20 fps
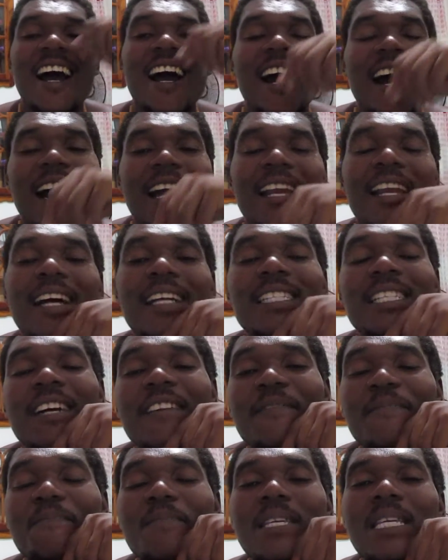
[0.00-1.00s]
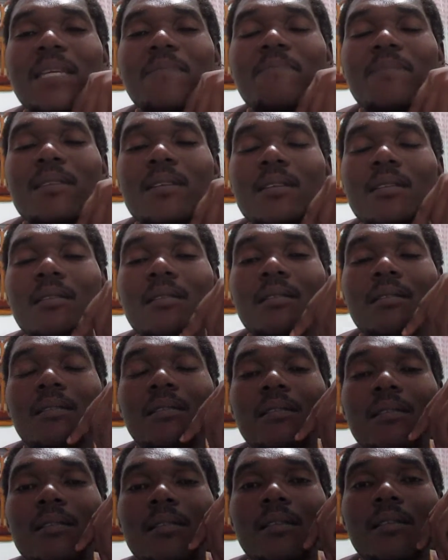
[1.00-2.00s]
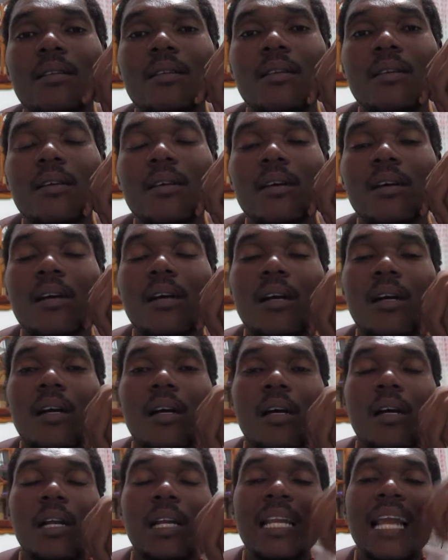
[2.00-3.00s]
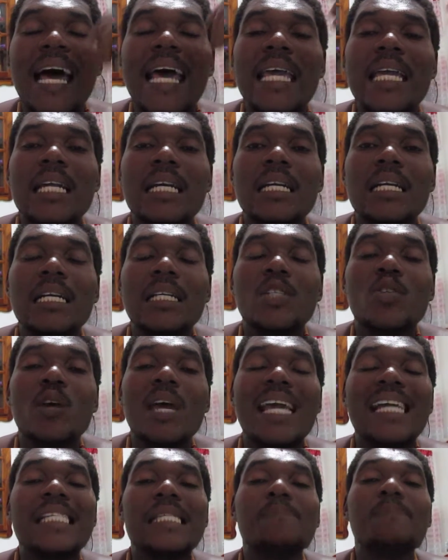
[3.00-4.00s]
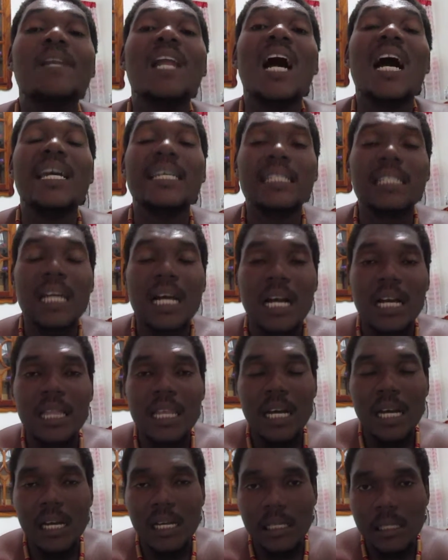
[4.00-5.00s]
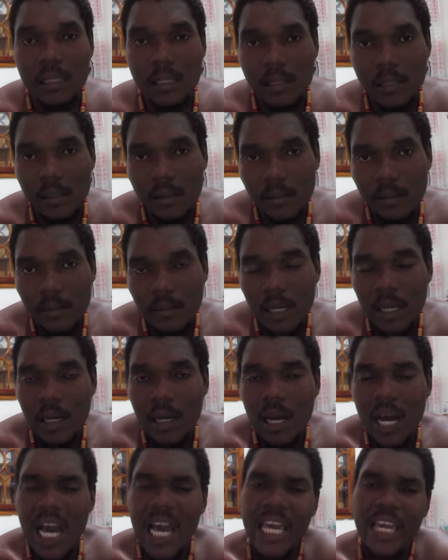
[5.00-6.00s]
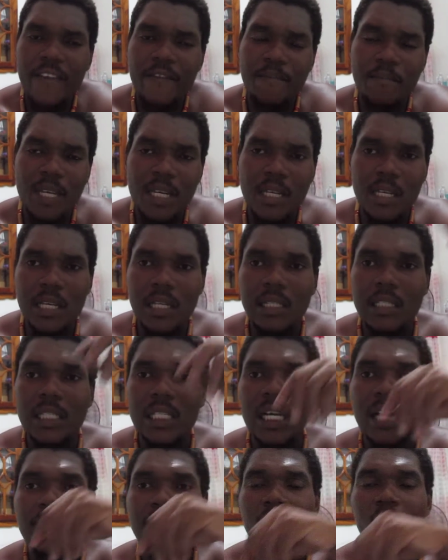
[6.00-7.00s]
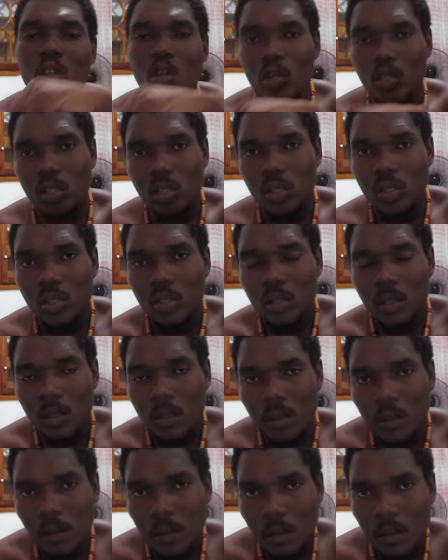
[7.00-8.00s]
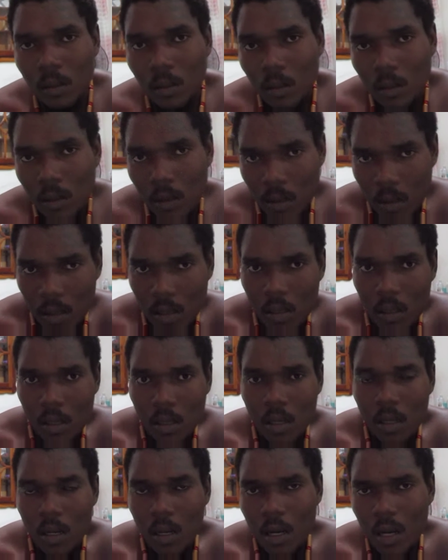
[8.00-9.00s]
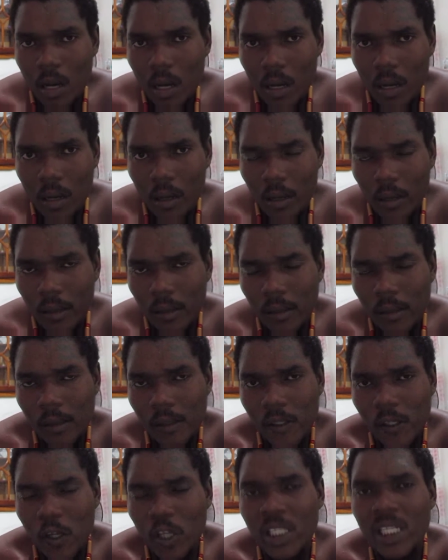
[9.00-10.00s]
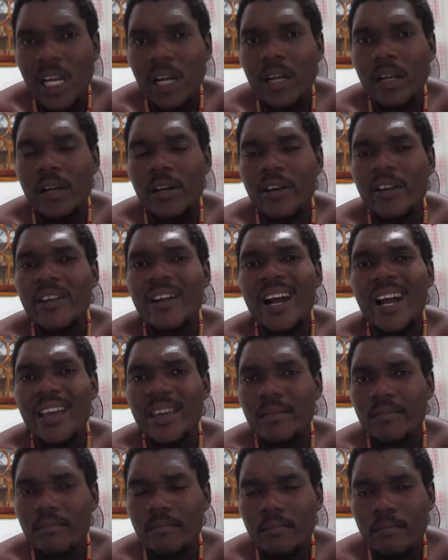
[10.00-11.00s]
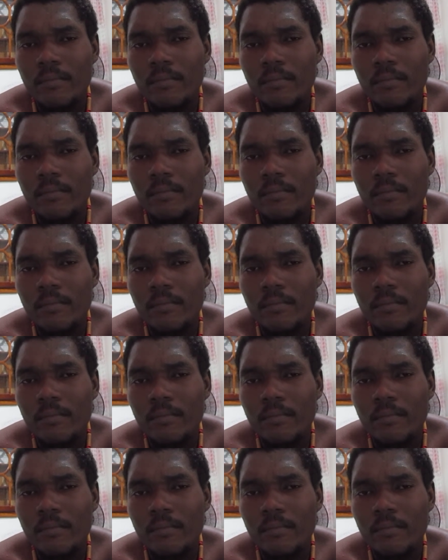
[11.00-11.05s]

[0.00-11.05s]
A lot of people like to exploit others. I've been guilty of such a crime.